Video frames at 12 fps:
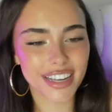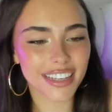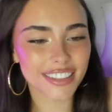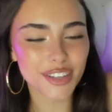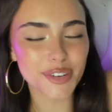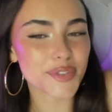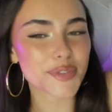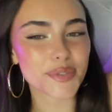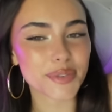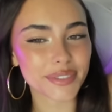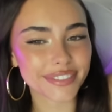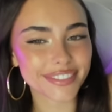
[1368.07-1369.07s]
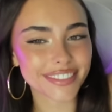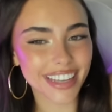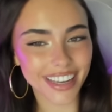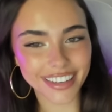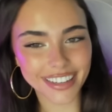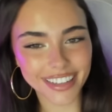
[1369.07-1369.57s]
I don't
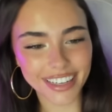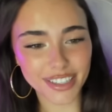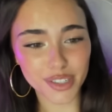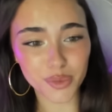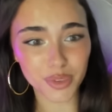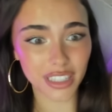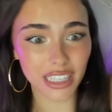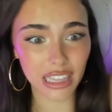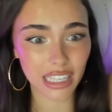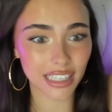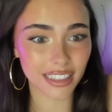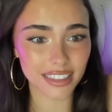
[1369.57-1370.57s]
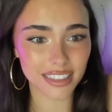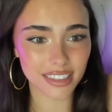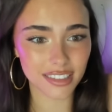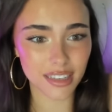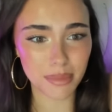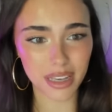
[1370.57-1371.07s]
get it, and I don't really think
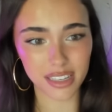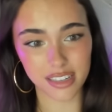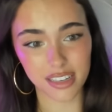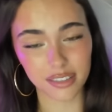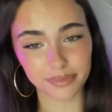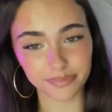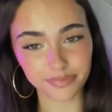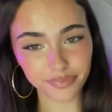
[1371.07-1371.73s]
it's amazing.